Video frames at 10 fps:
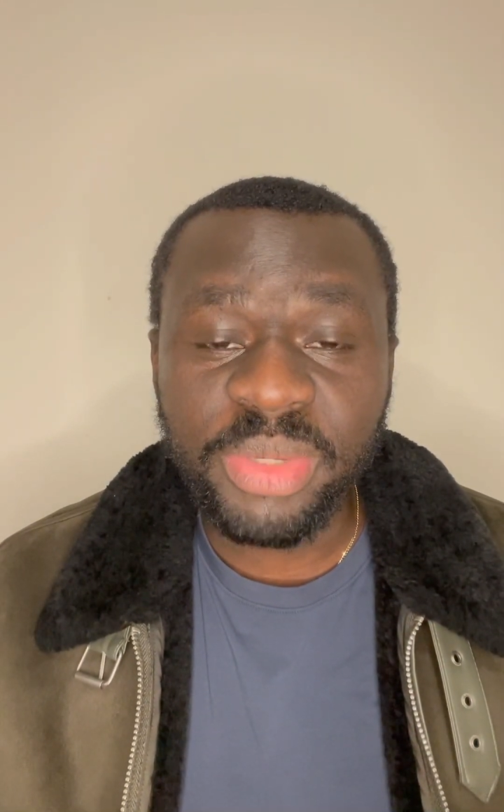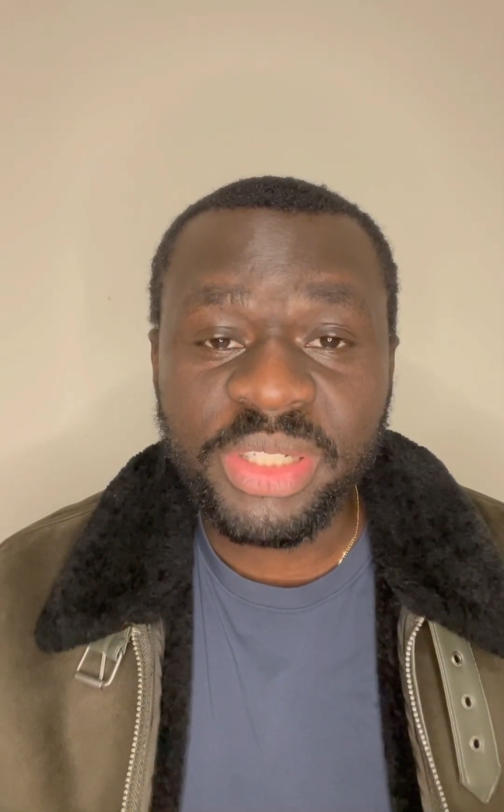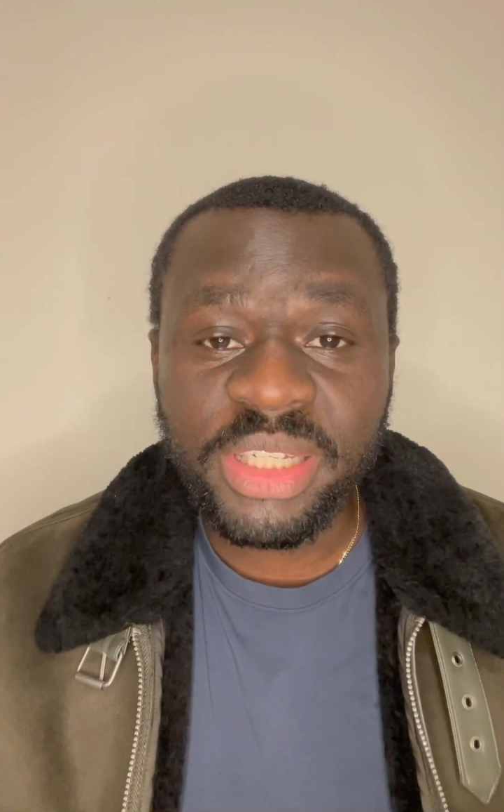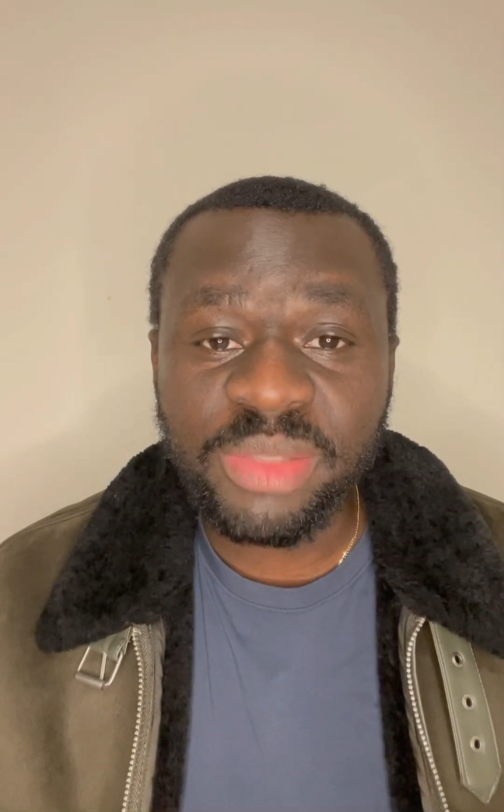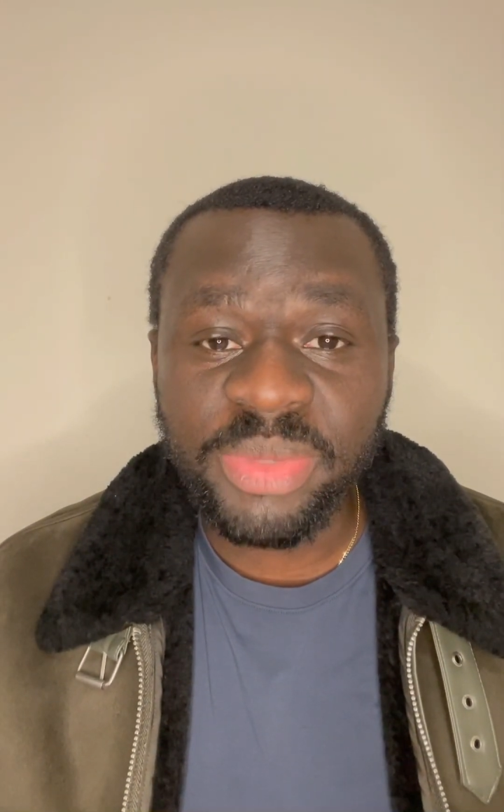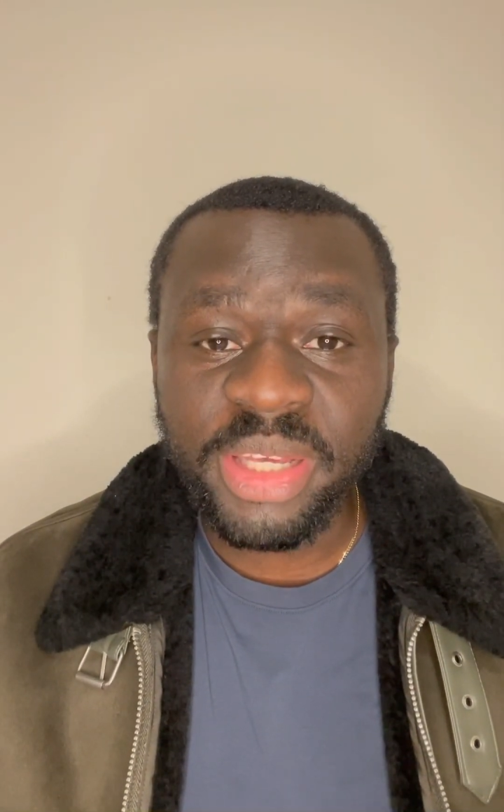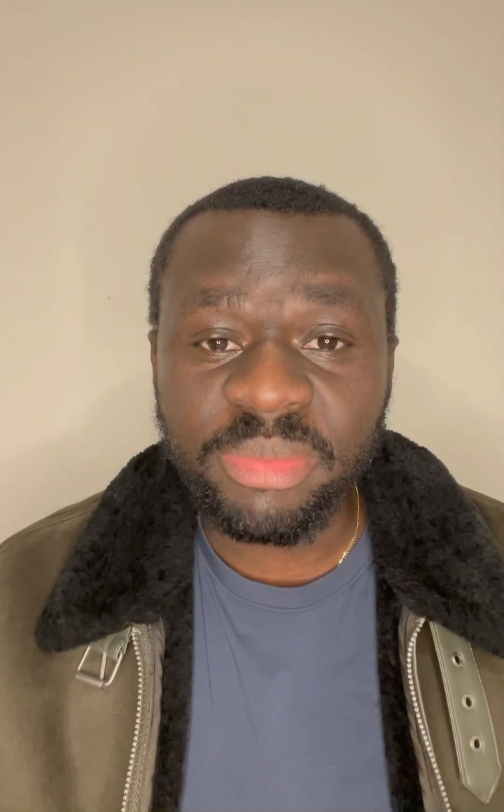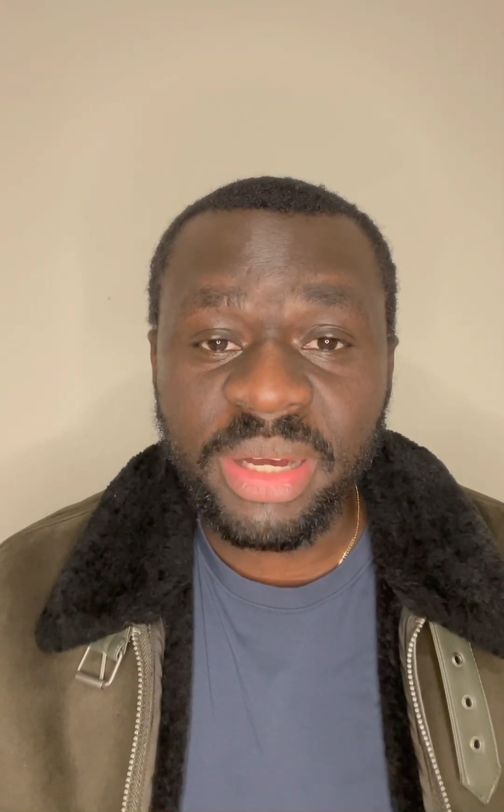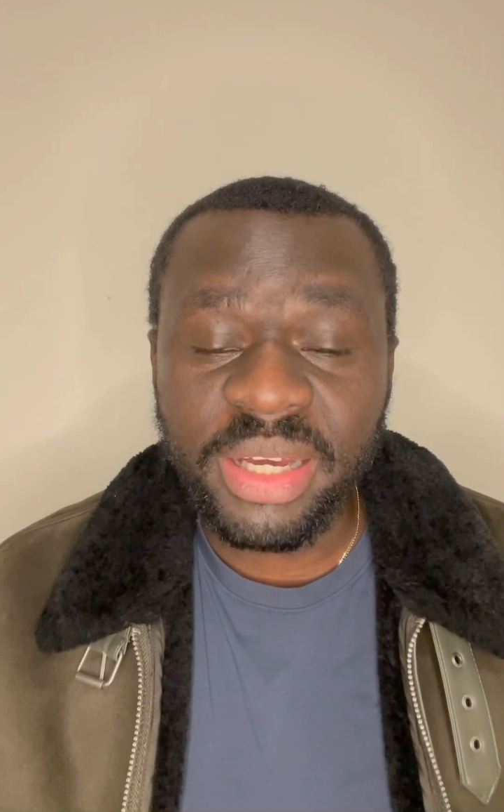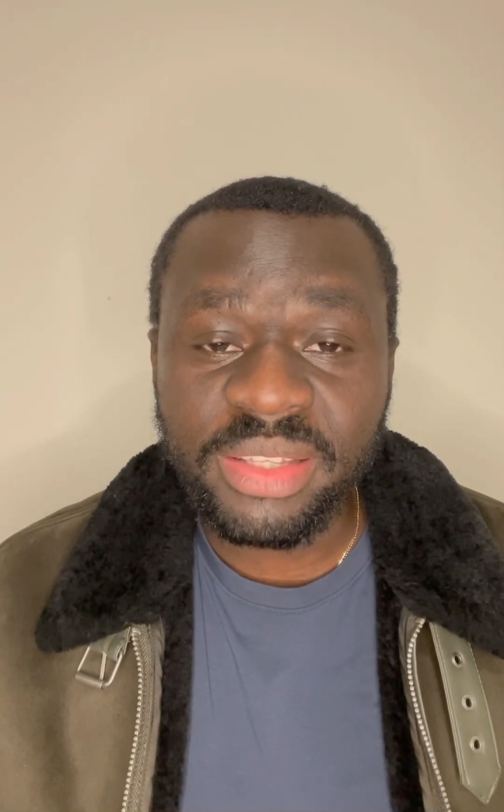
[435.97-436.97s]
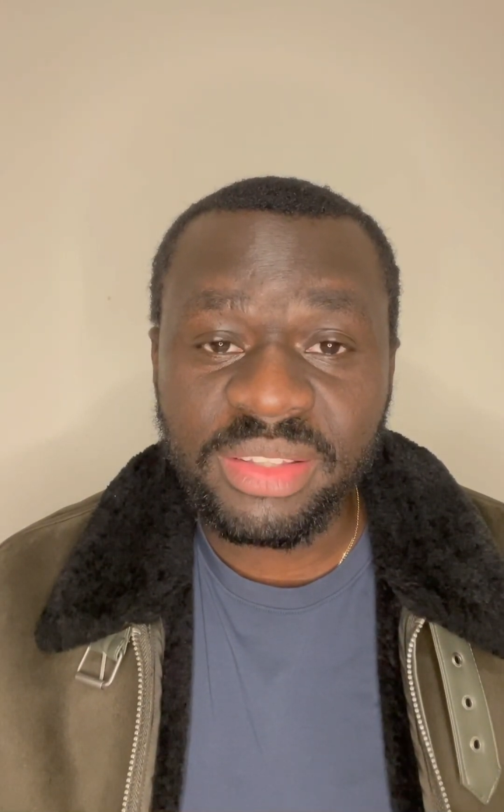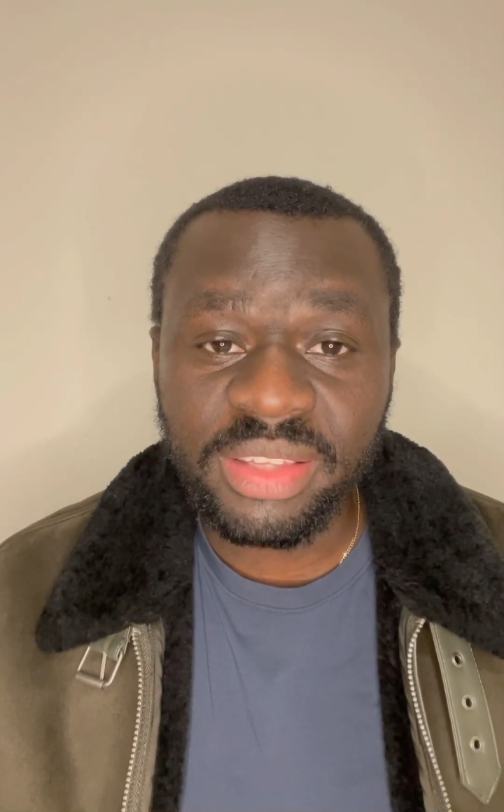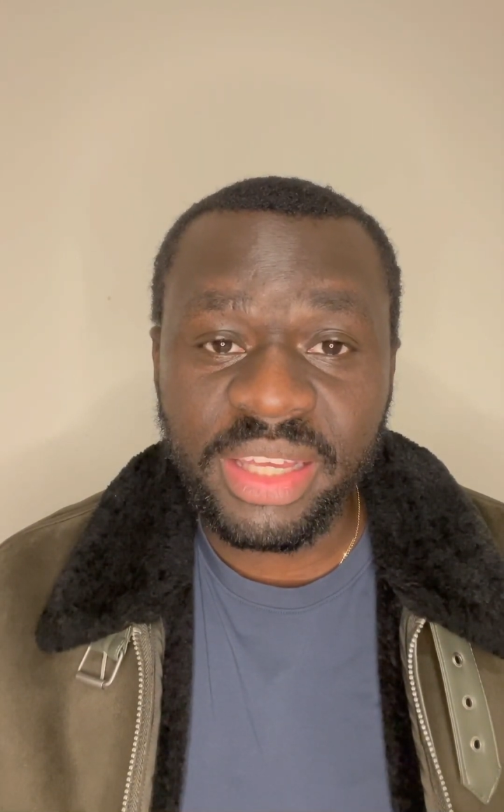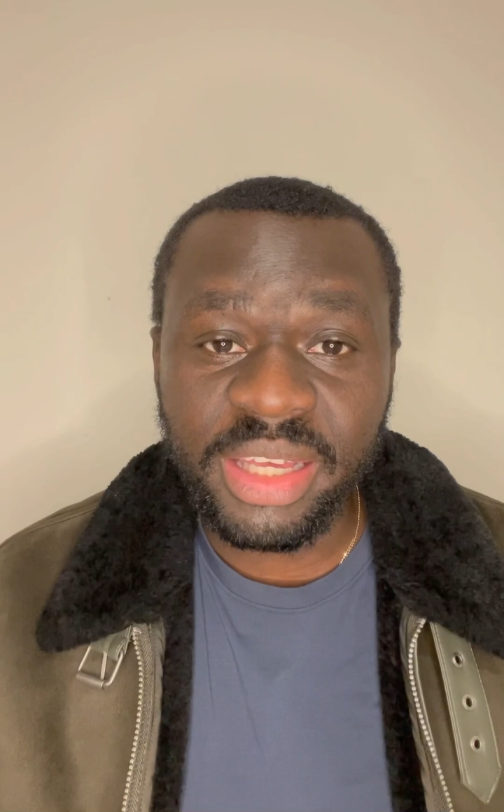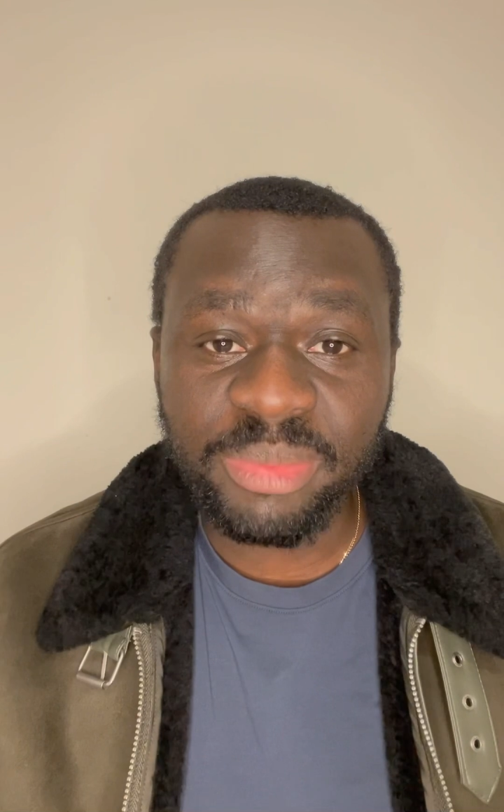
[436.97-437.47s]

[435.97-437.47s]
patient's BMI is there,